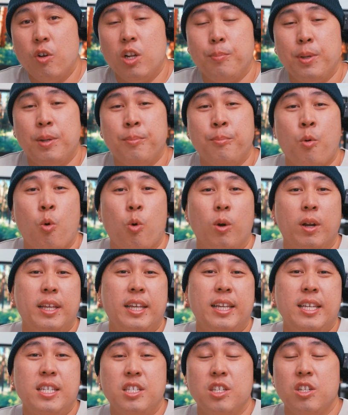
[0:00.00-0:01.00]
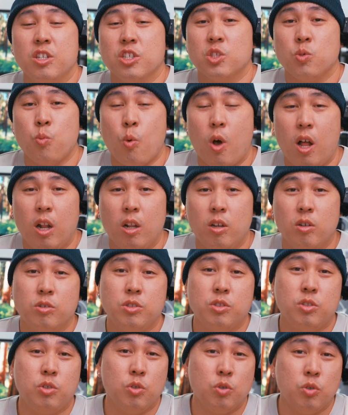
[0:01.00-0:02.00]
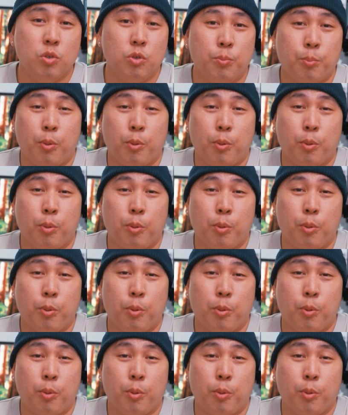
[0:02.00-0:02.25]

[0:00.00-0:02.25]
would have been more easy to swallow to